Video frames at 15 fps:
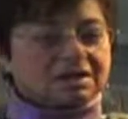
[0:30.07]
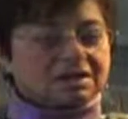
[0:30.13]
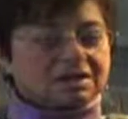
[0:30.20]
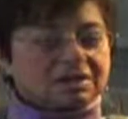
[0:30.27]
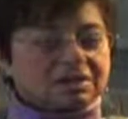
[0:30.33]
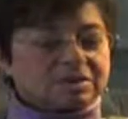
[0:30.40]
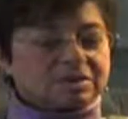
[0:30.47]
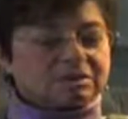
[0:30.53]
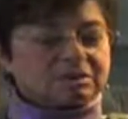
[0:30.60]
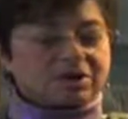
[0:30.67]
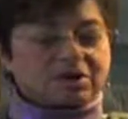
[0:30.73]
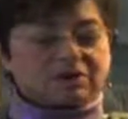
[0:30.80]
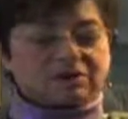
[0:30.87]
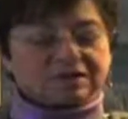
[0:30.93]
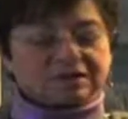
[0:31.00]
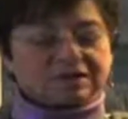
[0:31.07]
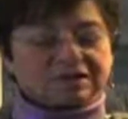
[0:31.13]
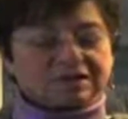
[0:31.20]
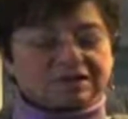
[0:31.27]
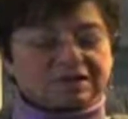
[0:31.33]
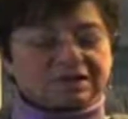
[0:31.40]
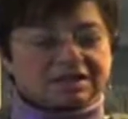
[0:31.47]
And, uh, and poets
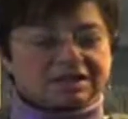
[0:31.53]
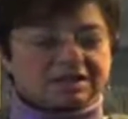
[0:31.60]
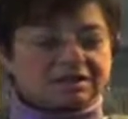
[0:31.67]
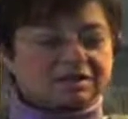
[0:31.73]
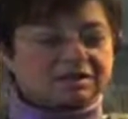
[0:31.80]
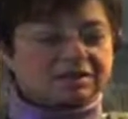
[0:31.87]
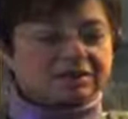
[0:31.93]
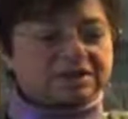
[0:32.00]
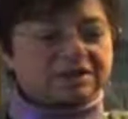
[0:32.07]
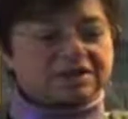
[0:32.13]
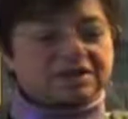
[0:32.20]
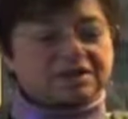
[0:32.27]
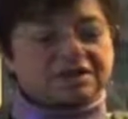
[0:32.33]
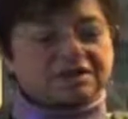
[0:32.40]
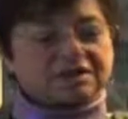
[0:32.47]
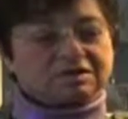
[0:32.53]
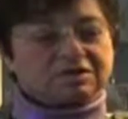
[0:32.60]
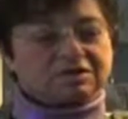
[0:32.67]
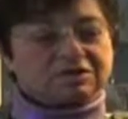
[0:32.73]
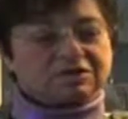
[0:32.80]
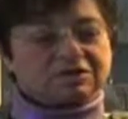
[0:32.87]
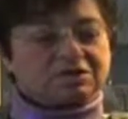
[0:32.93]
that I like, like Galway Kinnell
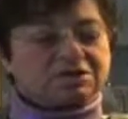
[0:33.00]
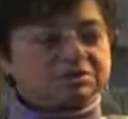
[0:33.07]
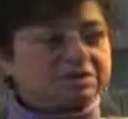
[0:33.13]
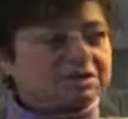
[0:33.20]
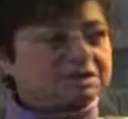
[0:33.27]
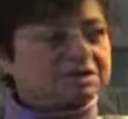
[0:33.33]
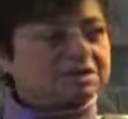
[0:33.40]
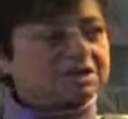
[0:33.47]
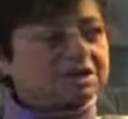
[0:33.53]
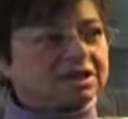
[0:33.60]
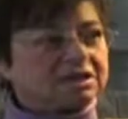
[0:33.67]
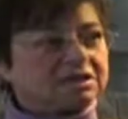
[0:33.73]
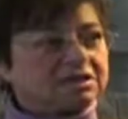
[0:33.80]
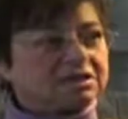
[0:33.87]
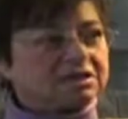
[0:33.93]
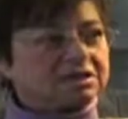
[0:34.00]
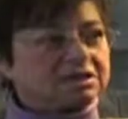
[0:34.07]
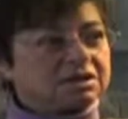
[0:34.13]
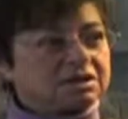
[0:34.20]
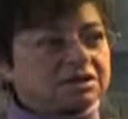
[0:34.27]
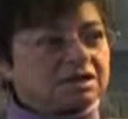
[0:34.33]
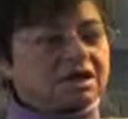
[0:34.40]
or Brigit Pegeen Kelly,
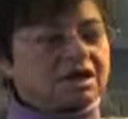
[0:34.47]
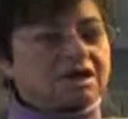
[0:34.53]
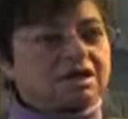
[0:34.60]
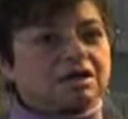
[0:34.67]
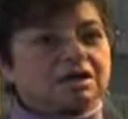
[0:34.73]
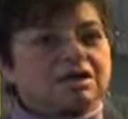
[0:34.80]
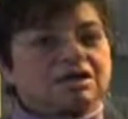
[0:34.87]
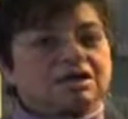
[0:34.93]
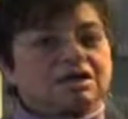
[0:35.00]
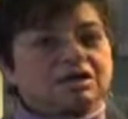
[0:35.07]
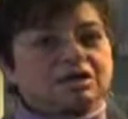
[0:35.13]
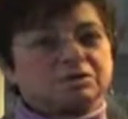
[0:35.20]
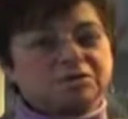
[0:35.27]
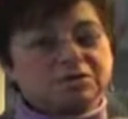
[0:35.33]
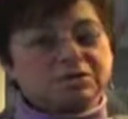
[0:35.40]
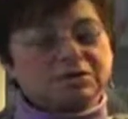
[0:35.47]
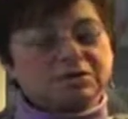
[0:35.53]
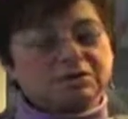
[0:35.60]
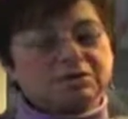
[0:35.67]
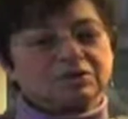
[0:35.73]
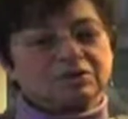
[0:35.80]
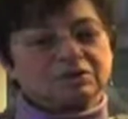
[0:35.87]
uh, are
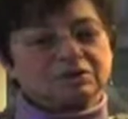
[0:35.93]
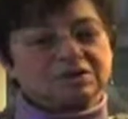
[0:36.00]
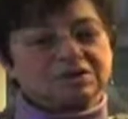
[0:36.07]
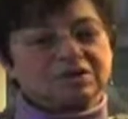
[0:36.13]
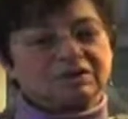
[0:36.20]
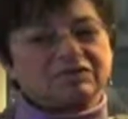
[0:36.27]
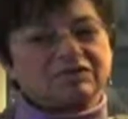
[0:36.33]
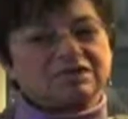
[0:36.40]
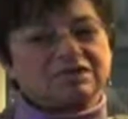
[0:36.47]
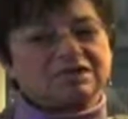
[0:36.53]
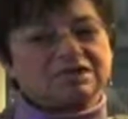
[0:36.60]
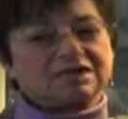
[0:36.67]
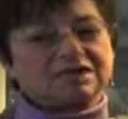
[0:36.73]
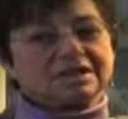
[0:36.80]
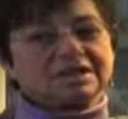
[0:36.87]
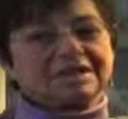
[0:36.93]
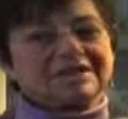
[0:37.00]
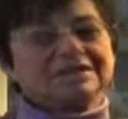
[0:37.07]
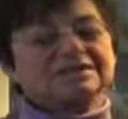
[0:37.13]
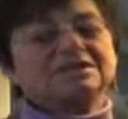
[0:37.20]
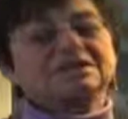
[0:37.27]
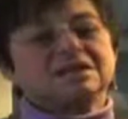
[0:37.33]
people who definitely
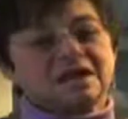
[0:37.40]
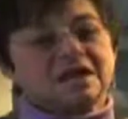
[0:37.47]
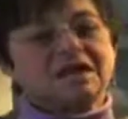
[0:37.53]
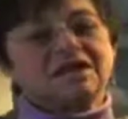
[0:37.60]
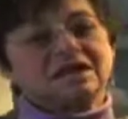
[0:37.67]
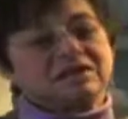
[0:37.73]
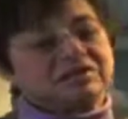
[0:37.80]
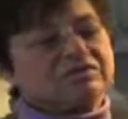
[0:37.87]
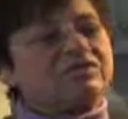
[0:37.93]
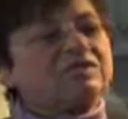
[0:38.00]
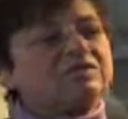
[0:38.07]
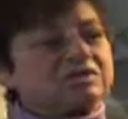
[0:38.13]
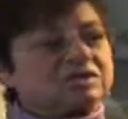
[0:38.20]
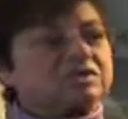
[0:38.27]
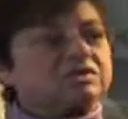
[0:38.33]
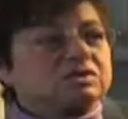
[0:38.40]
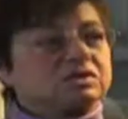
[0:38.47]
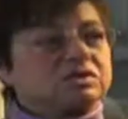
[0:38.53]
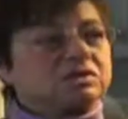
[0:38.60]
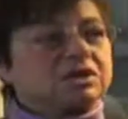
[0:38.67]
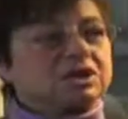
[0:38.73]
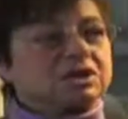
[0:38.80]
tell a vivid
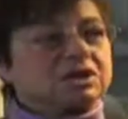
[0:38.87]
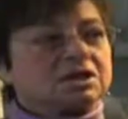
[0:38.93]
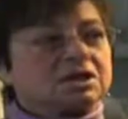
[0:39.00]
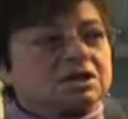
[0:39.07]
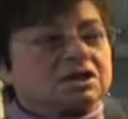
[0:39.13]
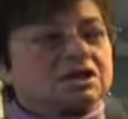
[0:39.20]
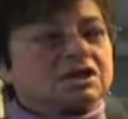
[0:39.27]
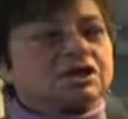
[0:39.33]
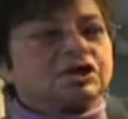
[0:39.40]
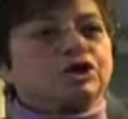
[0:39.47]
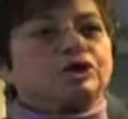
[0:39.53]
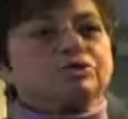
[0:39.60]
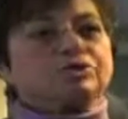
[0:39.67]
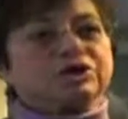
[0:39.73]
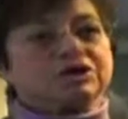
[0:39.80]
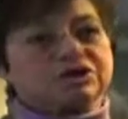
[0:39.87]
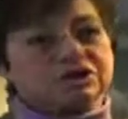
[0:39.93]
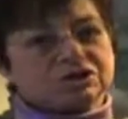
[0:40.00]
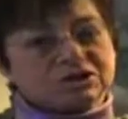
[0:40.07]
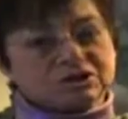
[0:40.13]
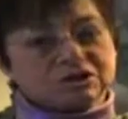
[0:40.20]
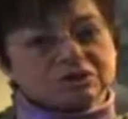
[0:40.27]
story,
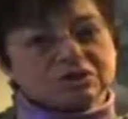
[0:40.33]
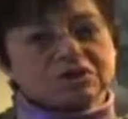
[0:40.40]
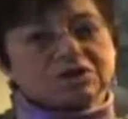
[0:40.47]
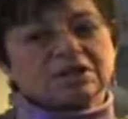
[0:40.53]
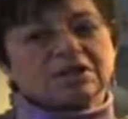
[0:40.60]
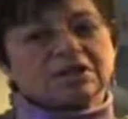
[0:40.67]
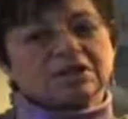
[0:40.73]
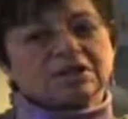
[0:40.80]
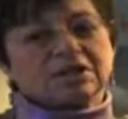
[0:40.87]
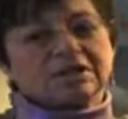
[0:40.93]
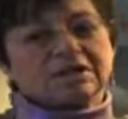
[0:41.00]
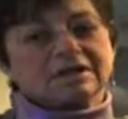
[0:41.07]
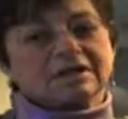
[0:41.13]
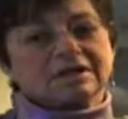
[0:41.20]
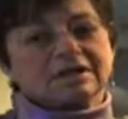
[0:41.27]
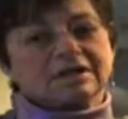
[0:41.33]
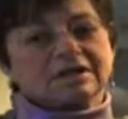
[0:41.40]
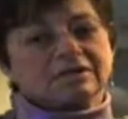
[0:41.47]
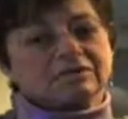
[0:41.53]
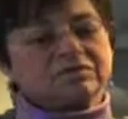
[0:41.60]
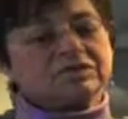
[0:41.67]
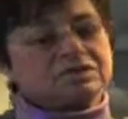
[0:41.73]
but do it
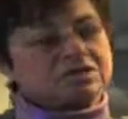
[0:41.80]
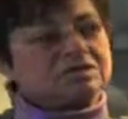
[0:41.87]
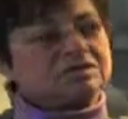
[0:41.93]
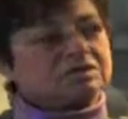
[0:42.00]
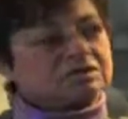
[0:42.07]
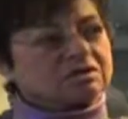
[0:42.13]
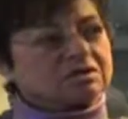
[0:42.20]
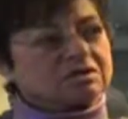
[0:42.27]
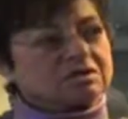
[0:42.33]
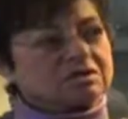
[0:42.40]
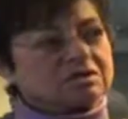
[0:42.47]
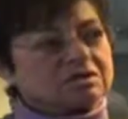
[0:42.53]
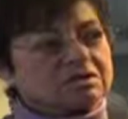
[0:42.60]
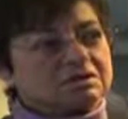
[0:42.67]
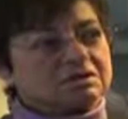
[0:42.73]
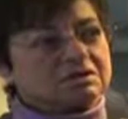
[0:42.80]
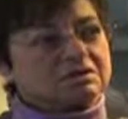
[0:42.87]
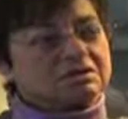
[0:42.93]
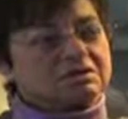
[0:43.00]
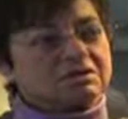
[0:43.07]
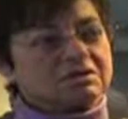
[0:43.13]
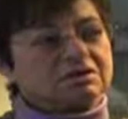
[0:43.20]
that reaches your heart
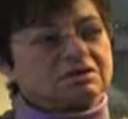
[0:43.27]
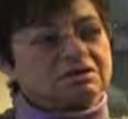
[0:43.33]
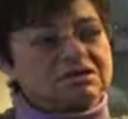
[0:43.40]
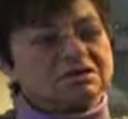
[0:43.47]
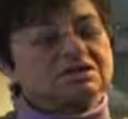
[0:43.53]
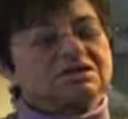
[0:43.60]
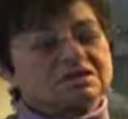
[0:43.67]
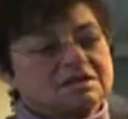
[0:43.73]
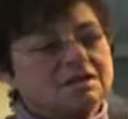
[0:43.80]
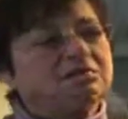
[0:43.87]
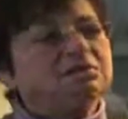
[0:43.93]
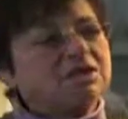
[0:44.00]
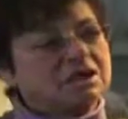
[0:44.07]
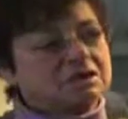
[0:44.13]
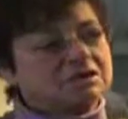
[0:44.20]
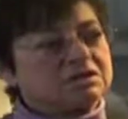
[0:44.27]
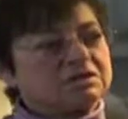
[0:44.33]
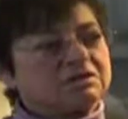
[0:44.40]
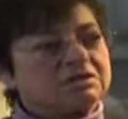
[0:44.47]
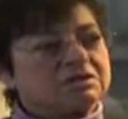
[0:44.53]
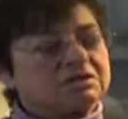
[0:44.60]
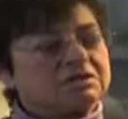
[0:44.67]
or, or reaches some part
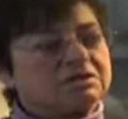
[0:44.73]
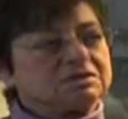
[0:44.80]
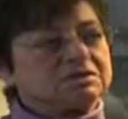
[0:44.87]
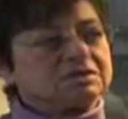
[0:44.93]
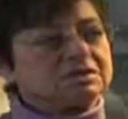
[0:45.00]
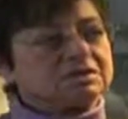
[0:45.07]
of you,